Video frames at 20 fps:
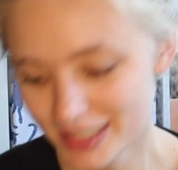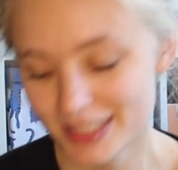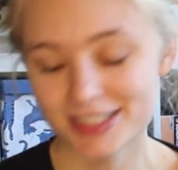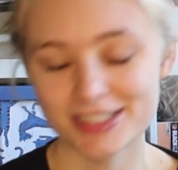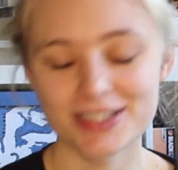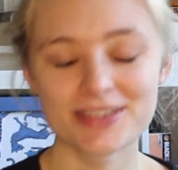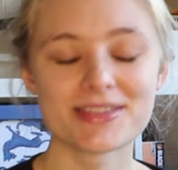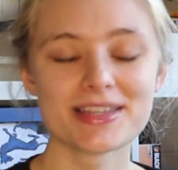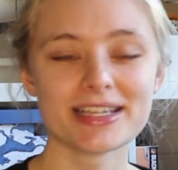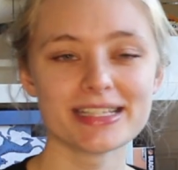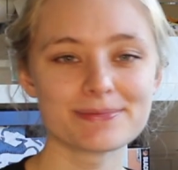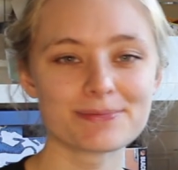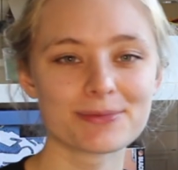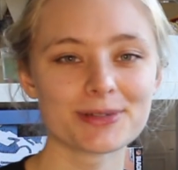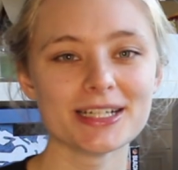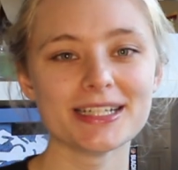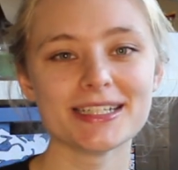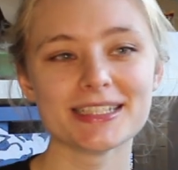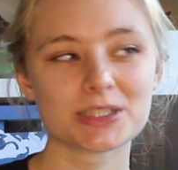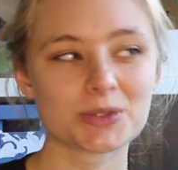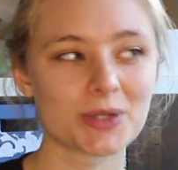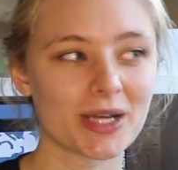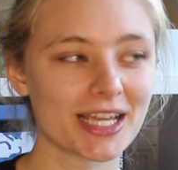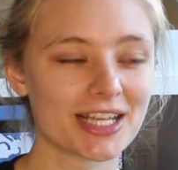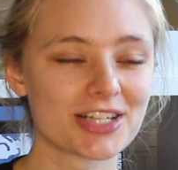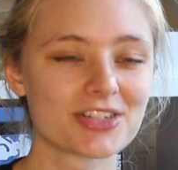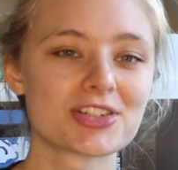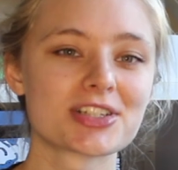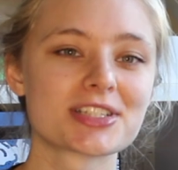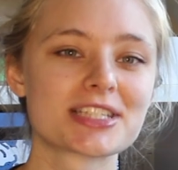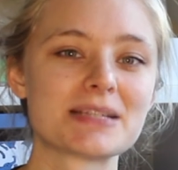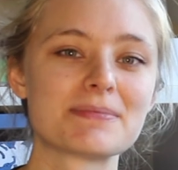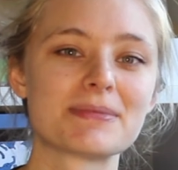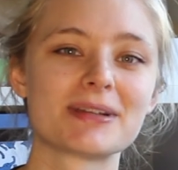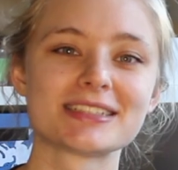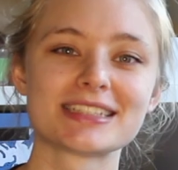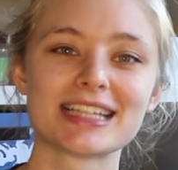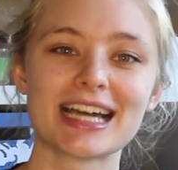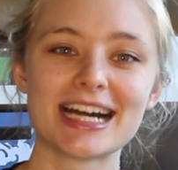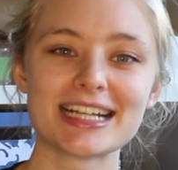So this breed is quite interesting
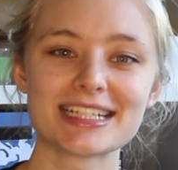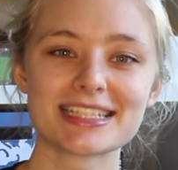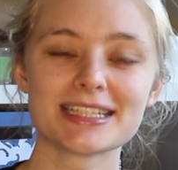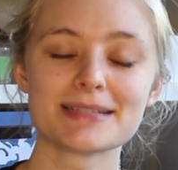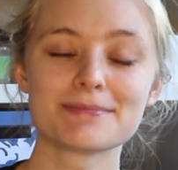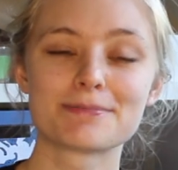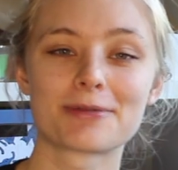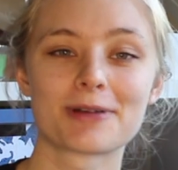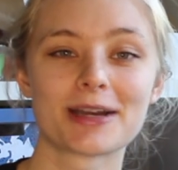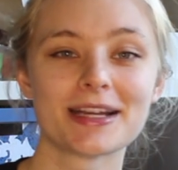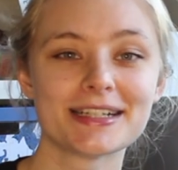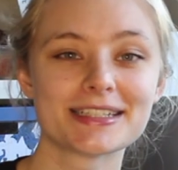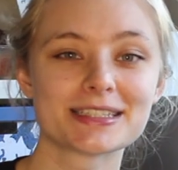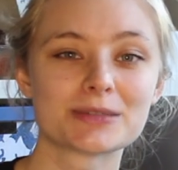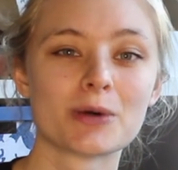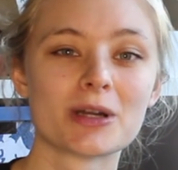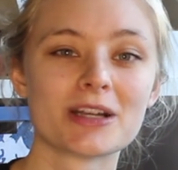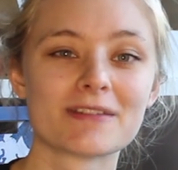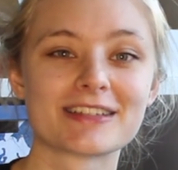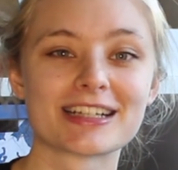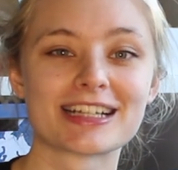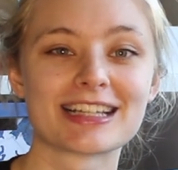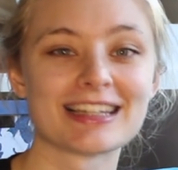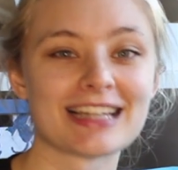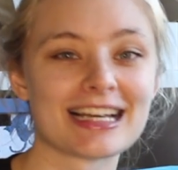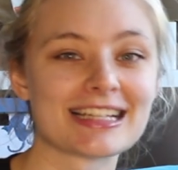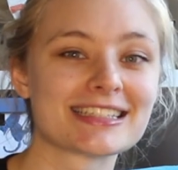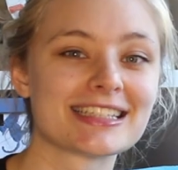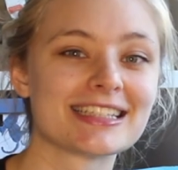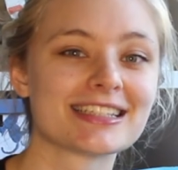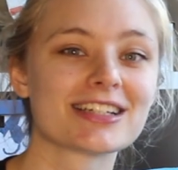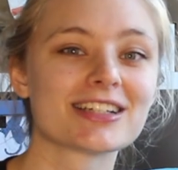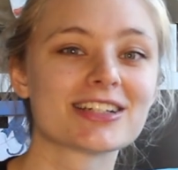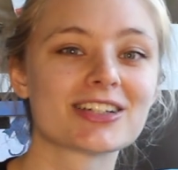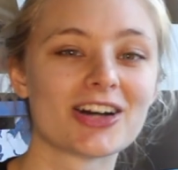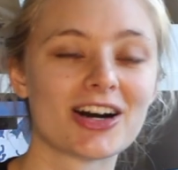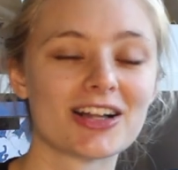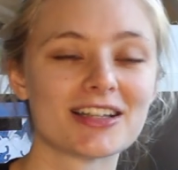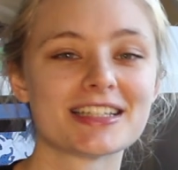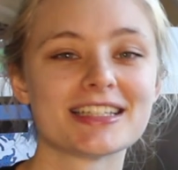because it actually breaks one of the classic
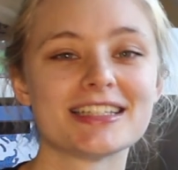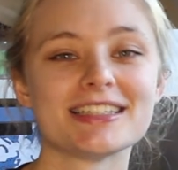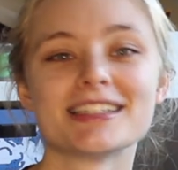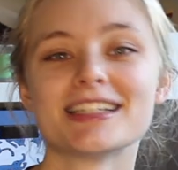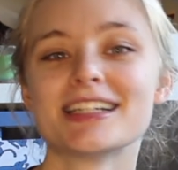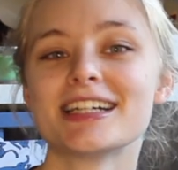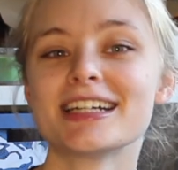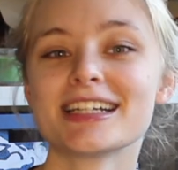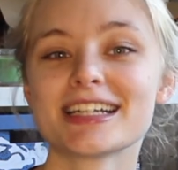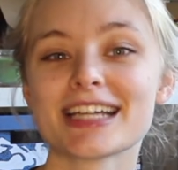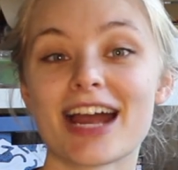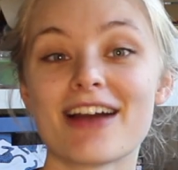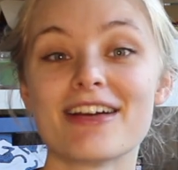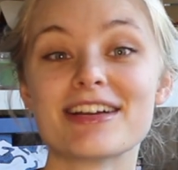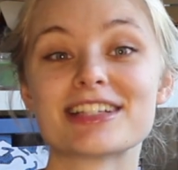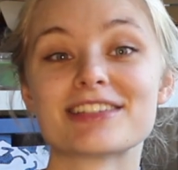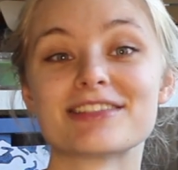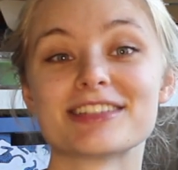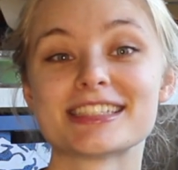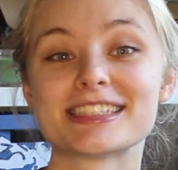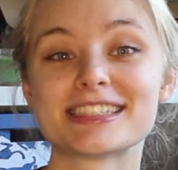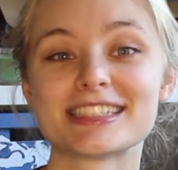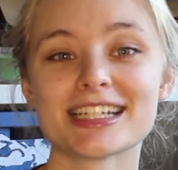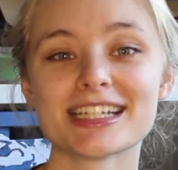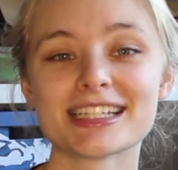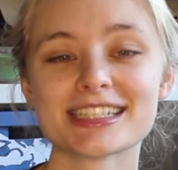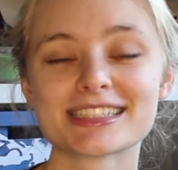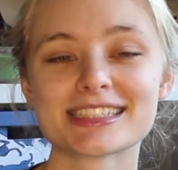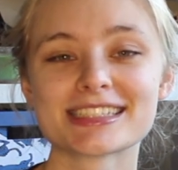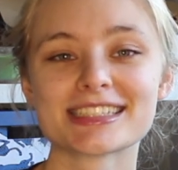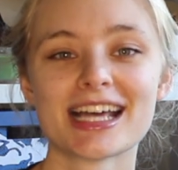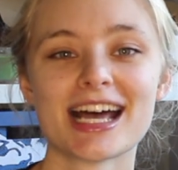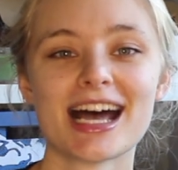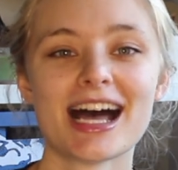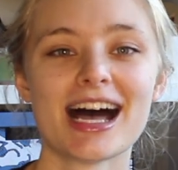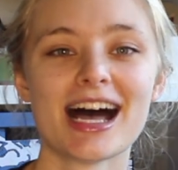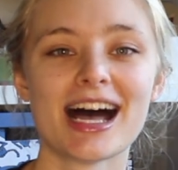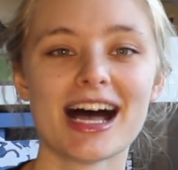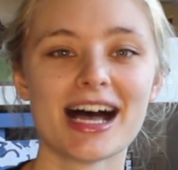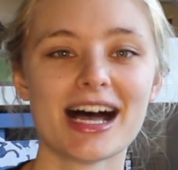collie characteristics.
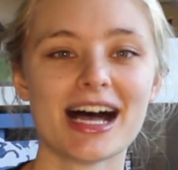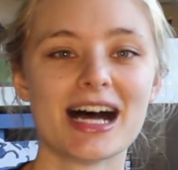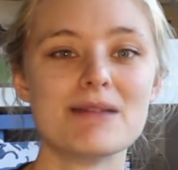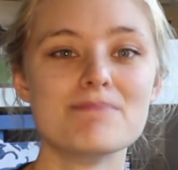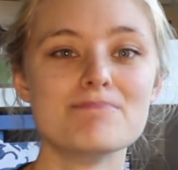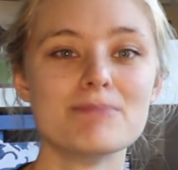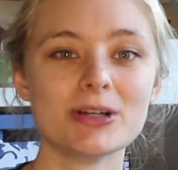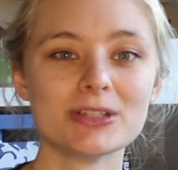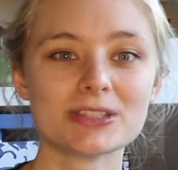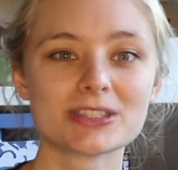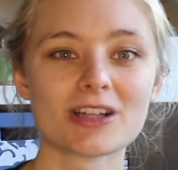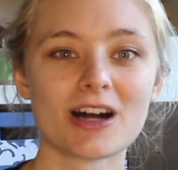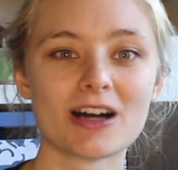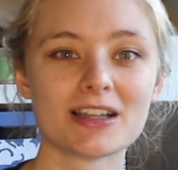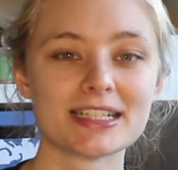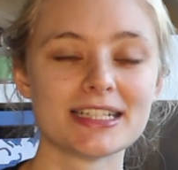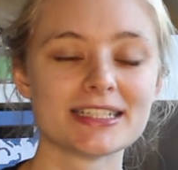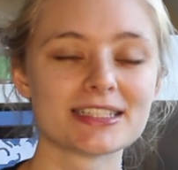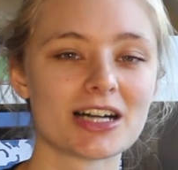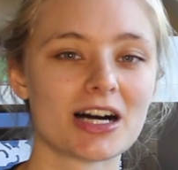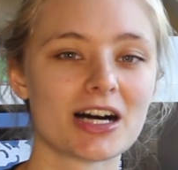Uh, most collies